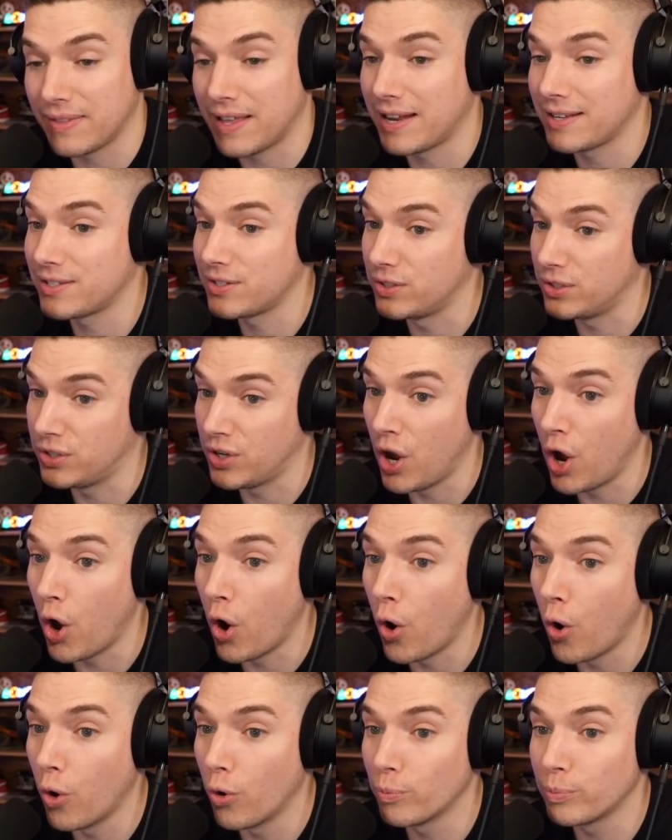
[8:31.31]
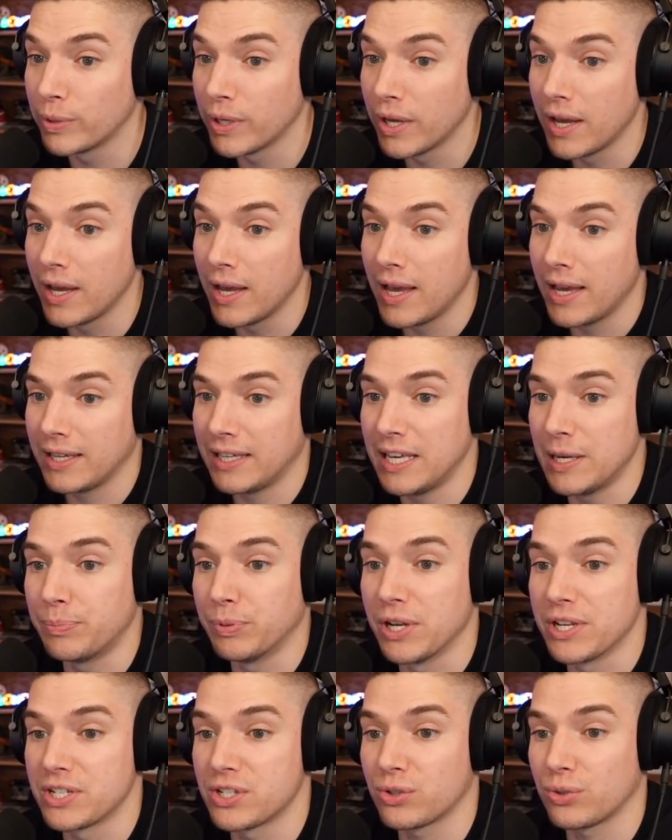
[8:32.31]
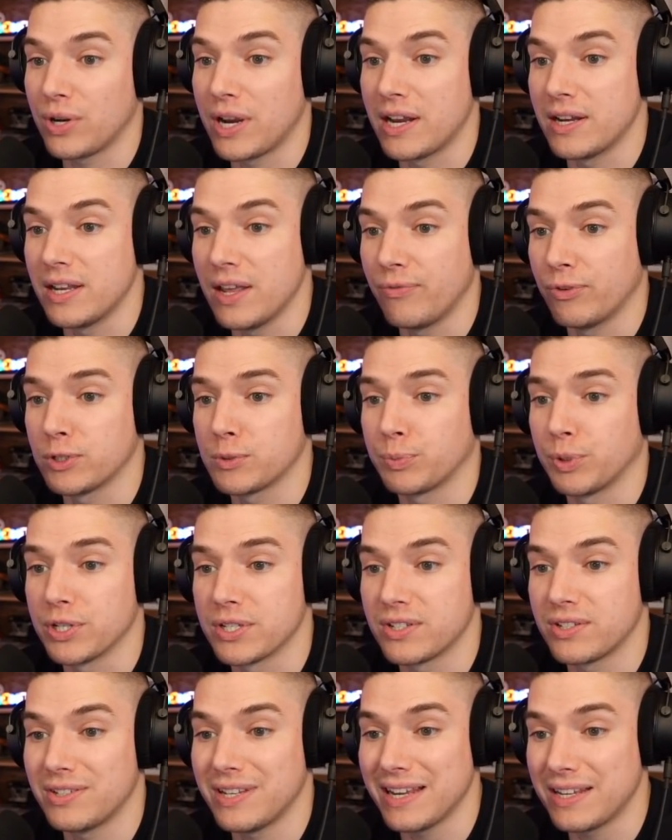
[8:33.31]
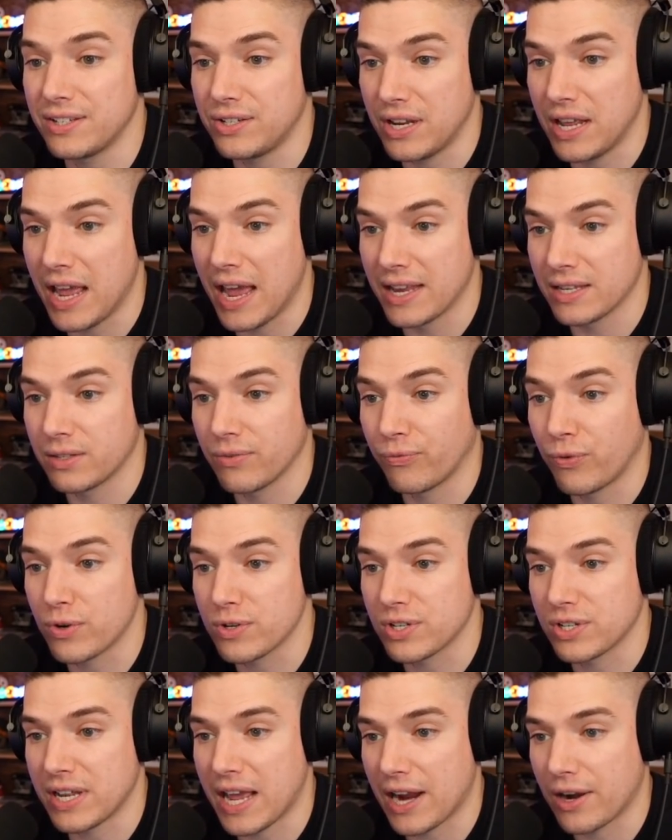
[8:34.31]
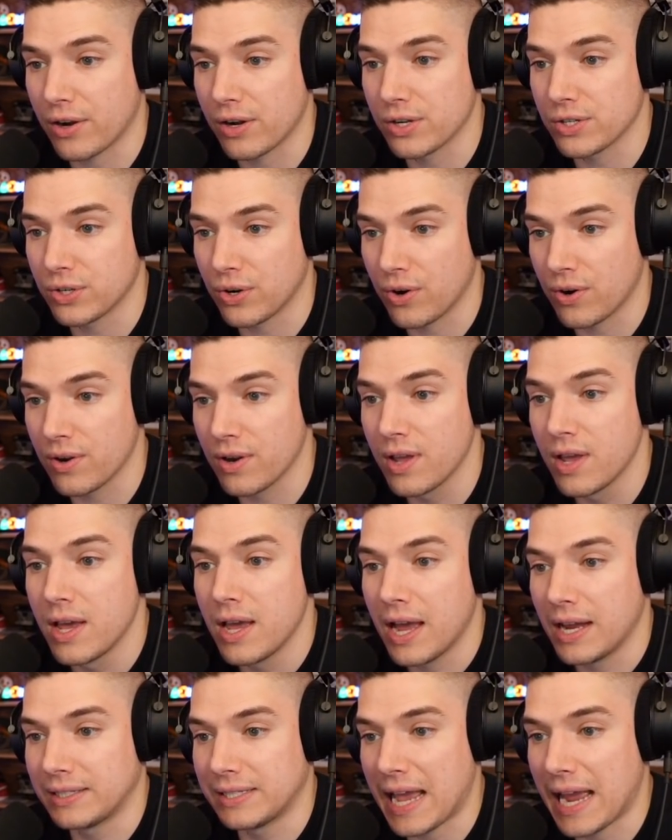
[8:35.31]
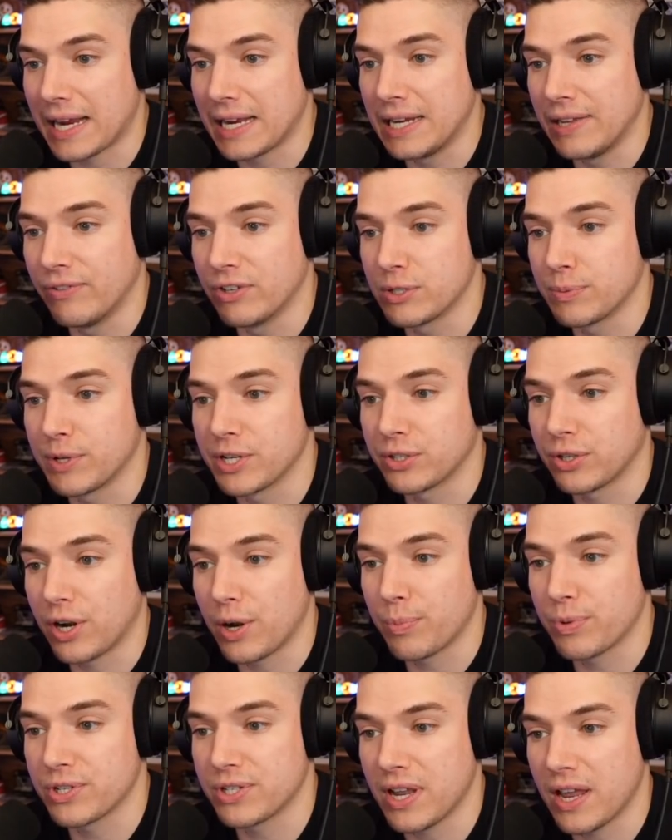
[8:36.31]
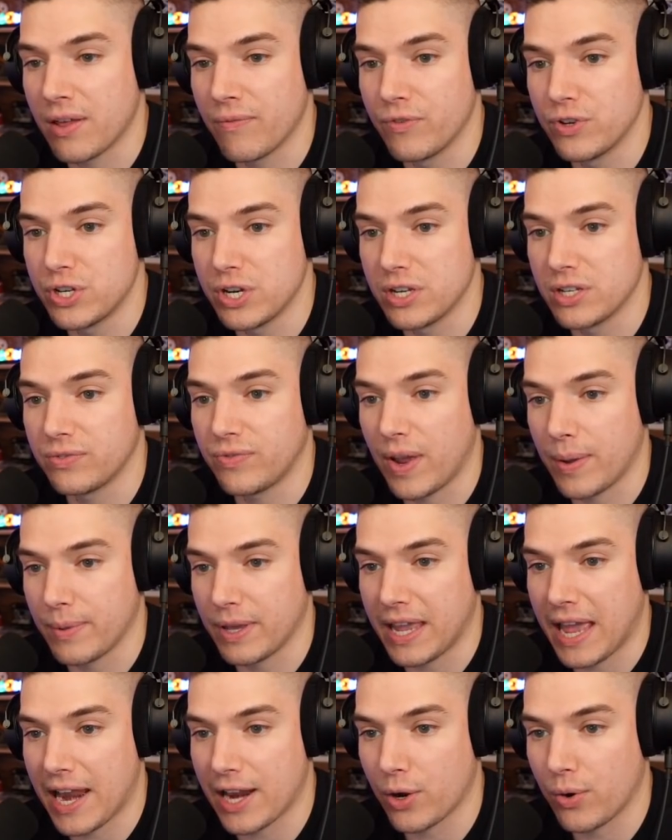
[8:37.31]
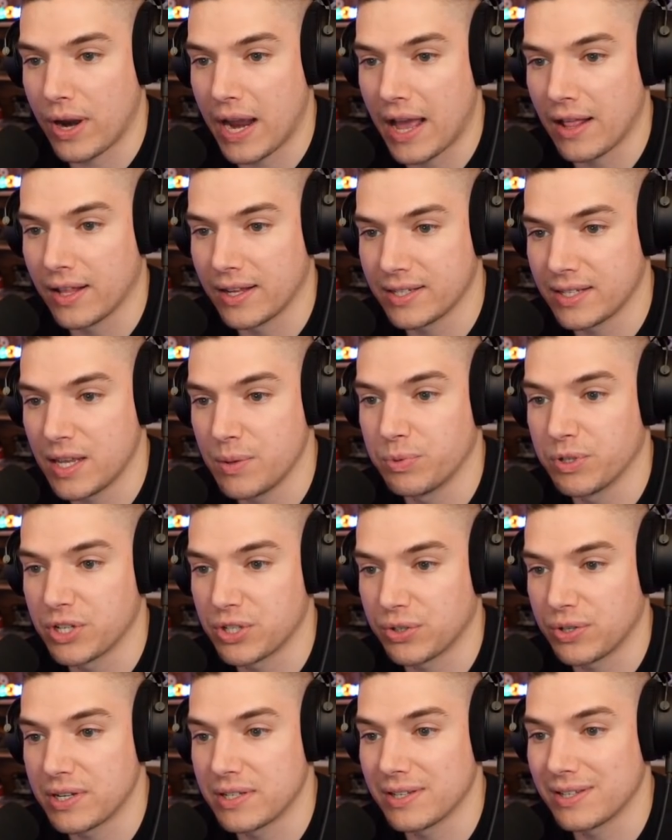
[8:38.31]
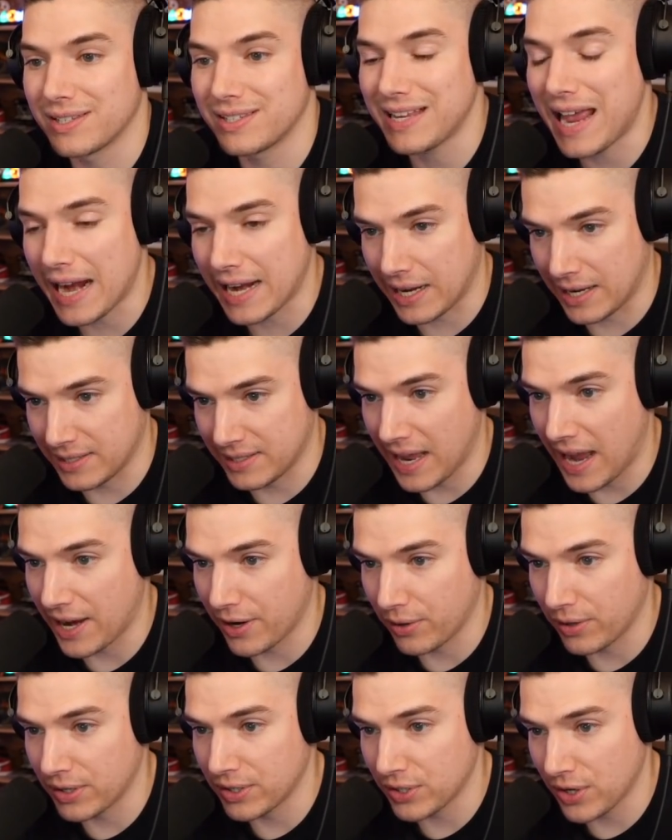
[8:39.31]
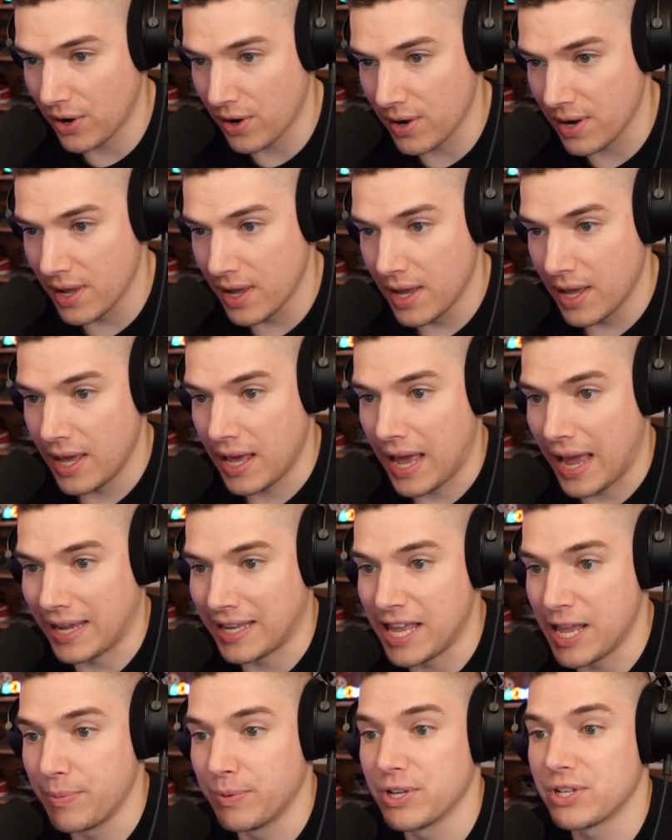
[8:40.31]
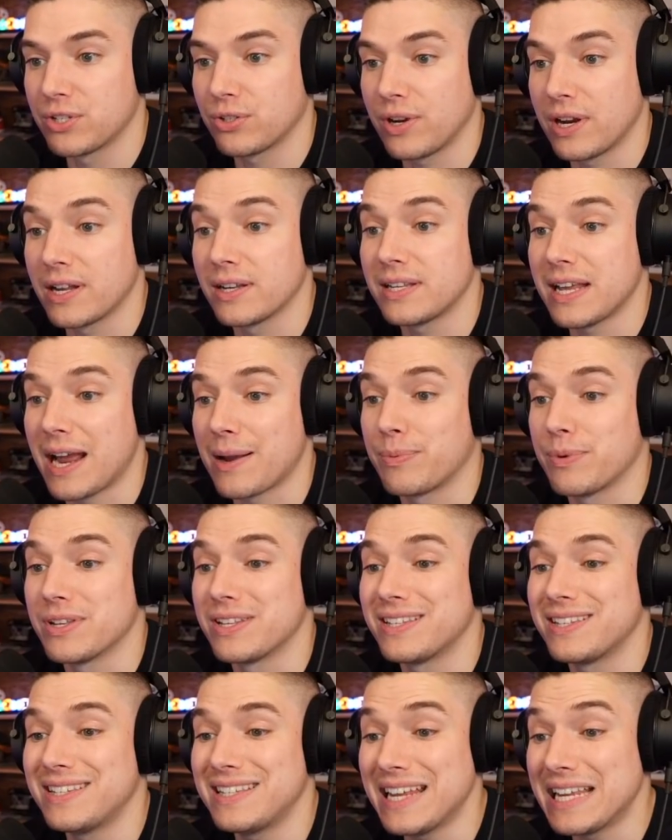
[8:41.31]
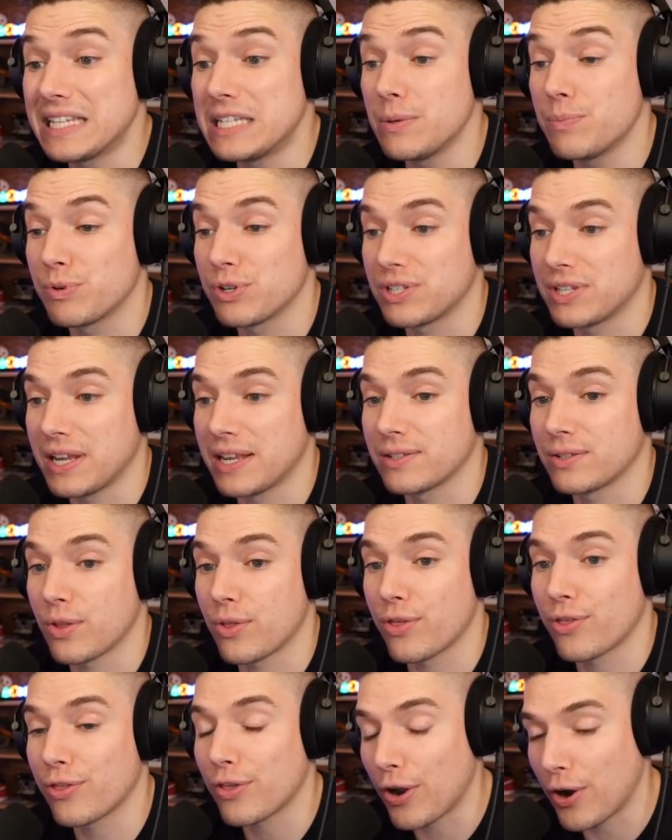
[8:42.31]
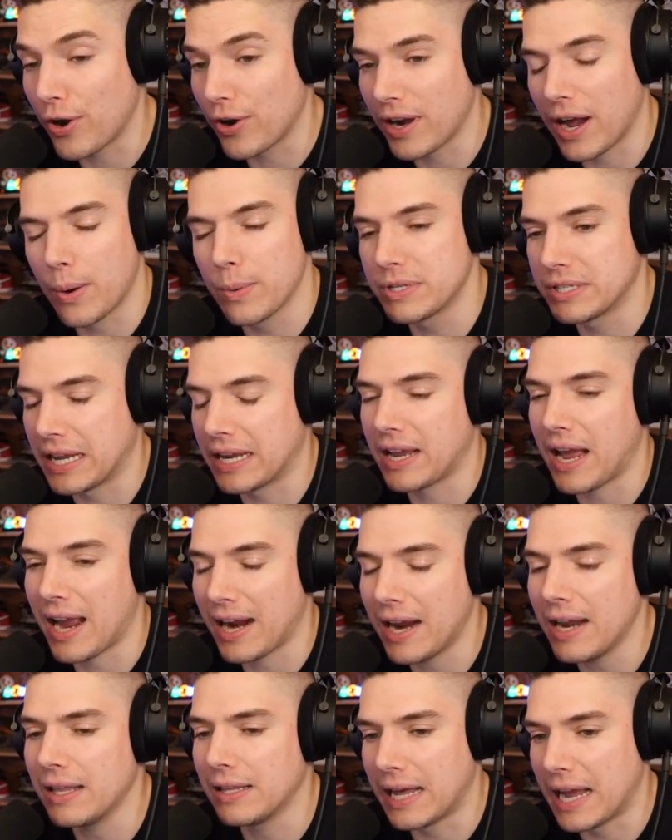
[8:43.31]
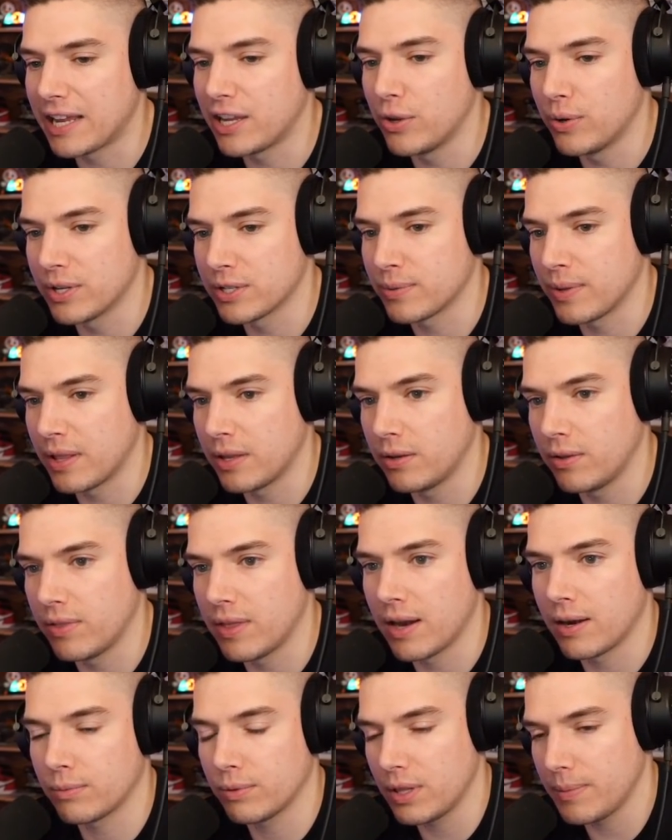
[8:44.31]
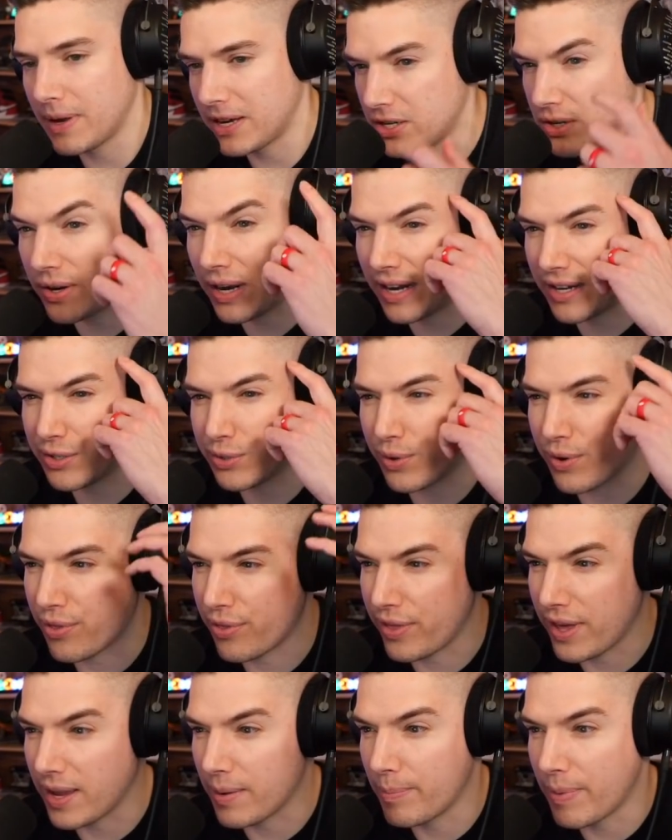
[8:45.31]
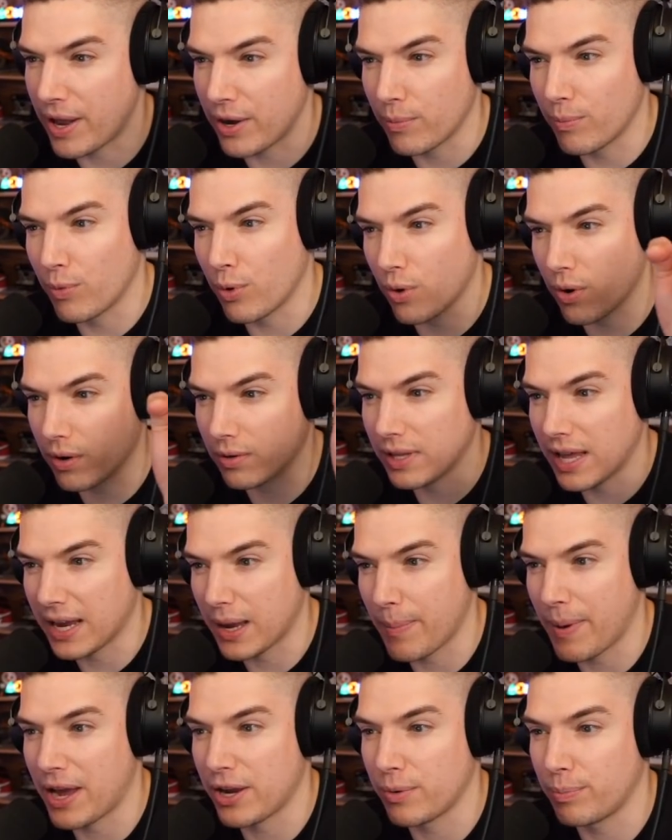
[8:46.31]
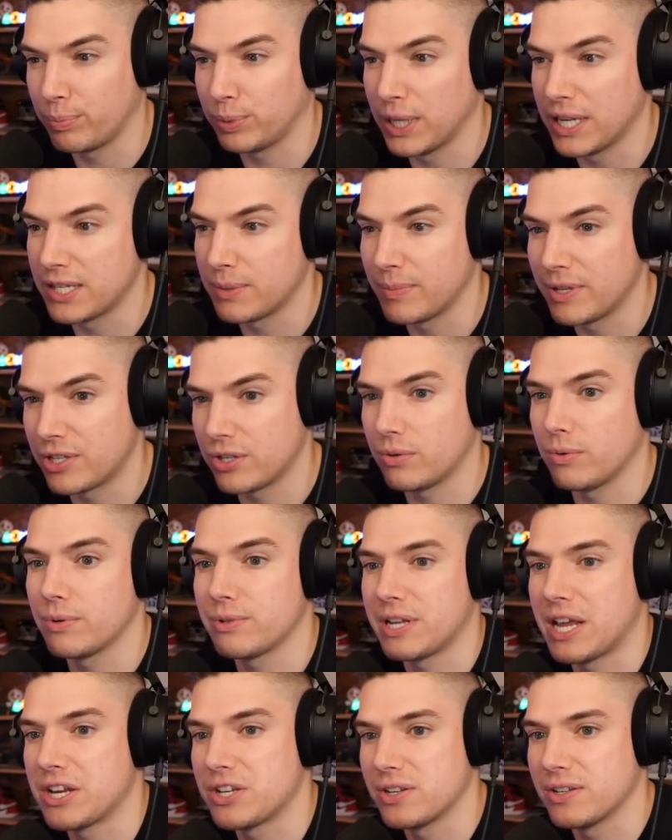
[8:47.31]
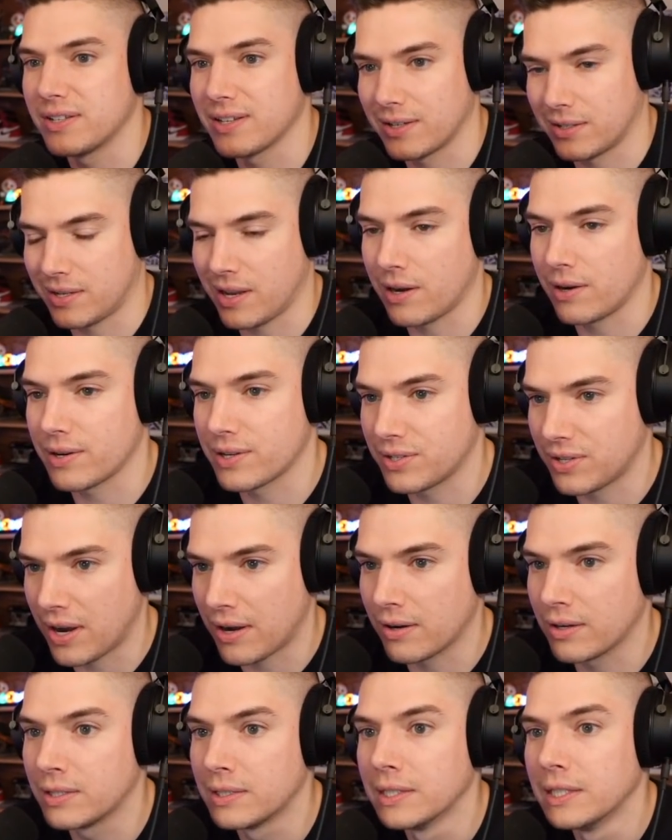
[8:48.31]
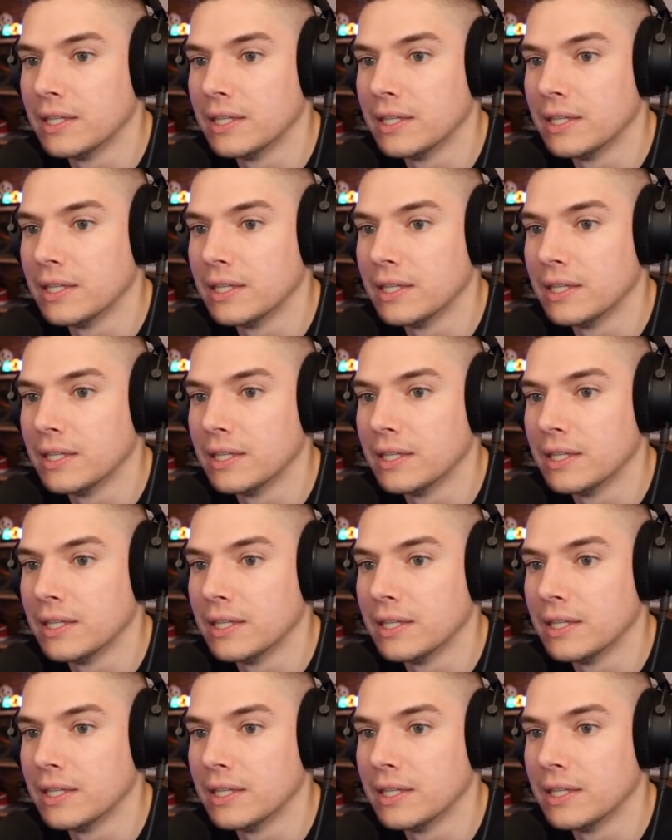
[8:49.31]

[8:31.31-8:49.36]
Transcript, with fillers: That's dope. Ki plus three and defense plus 60 as the first attacker in a turn. Attack and defense plus 30% and Vegeta's family category allies Ki plus three is the second attacker in a turn and Ki plus three and attack plus 60% is the third. I was like, I kind of like units when they do that. It really makes you kind of sort of think better, more like about your placements, your rotations, etc., etc.